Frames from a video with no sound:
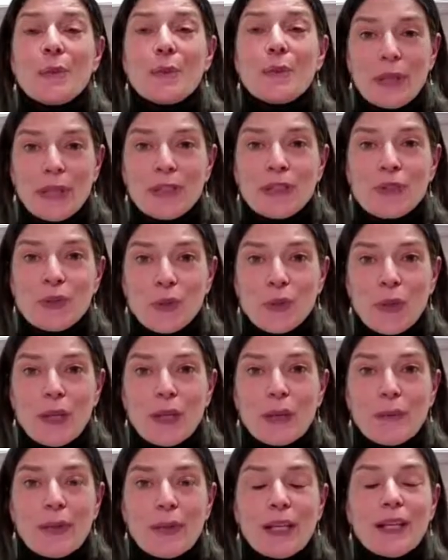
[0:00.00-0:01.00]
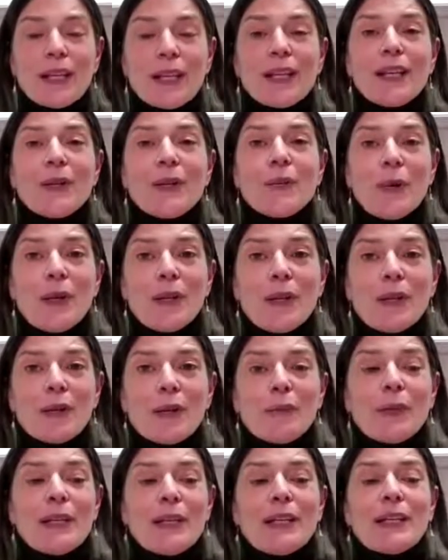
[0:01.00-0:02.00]
Please join me in
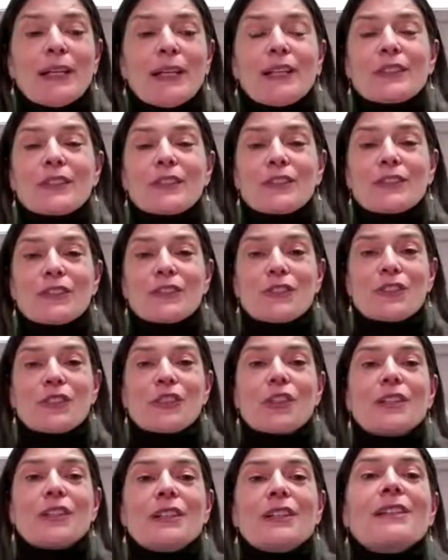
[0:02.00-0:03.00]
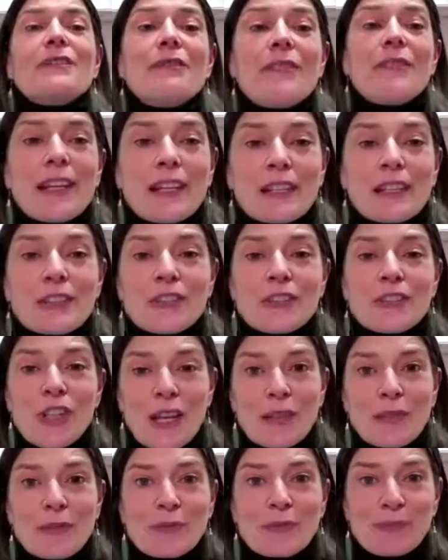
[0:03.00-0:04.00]
welcoming Ching-Fang
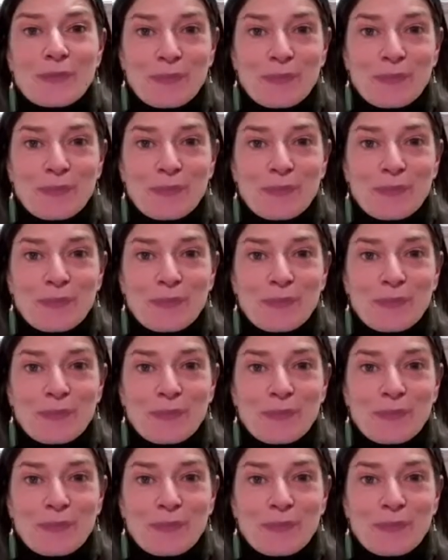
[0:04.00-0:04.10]
Chen.